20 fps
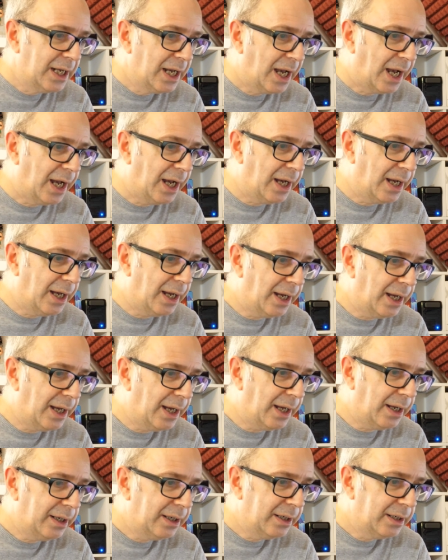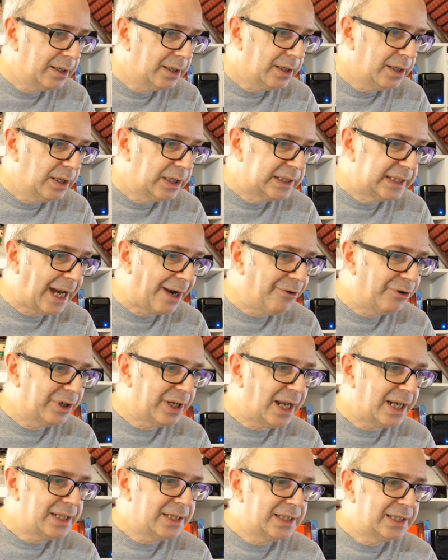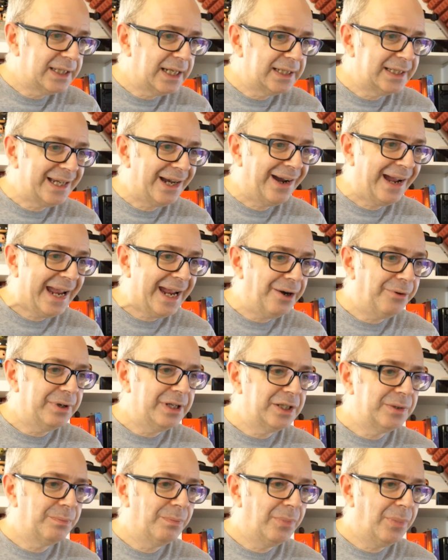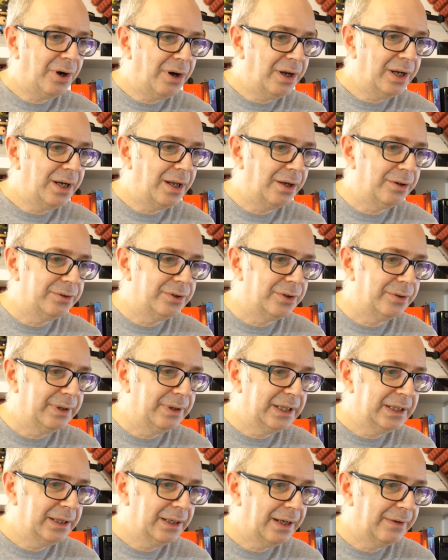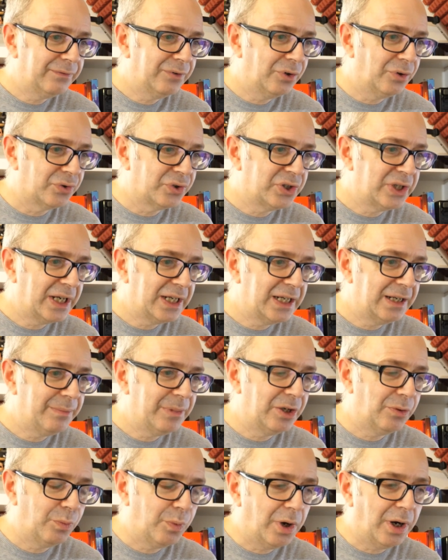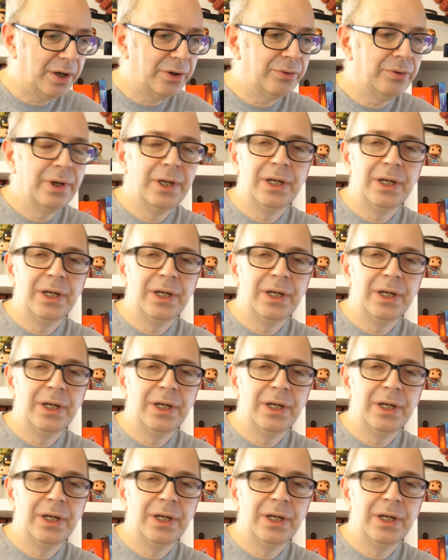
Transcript: Uh, Darren Gator says, how is Milo doing? Have not seen him in a while.